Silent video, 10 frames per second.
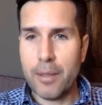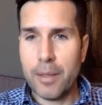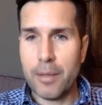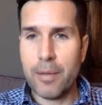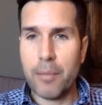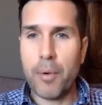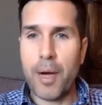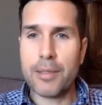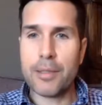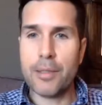the
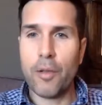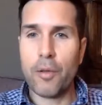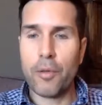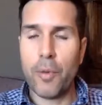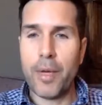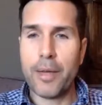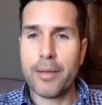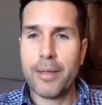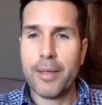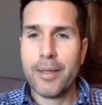process along the way.
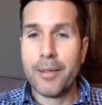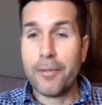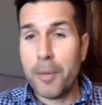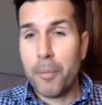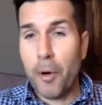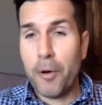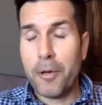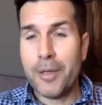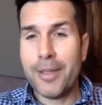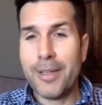The fun
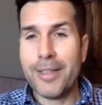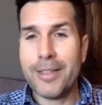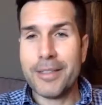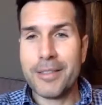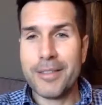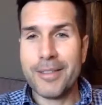part is